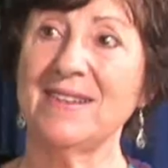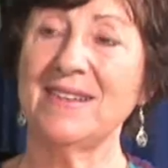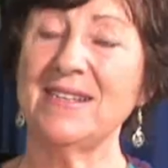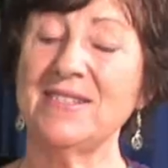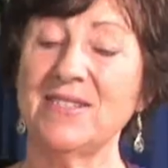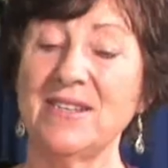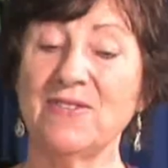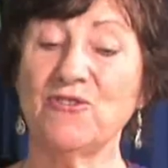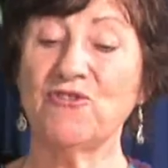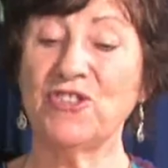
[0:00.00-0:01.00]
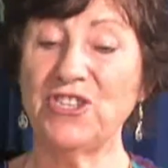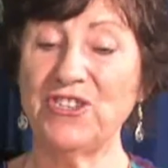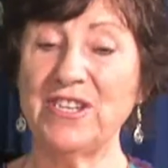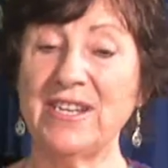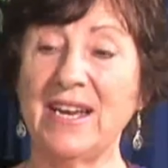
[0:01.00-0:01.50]
And uh, the
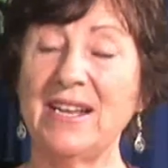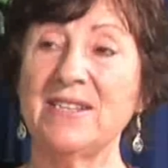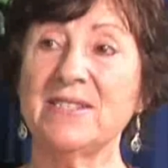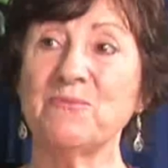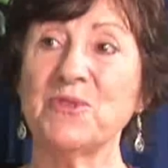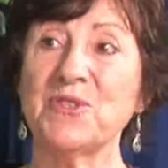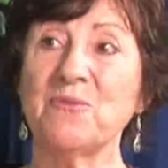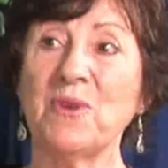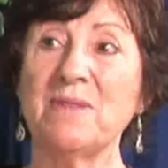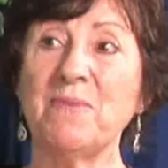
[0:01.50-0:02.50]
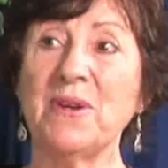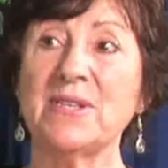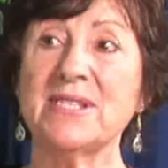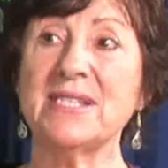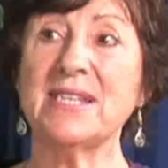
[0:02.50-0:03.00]
tradition in Ireland was that when a person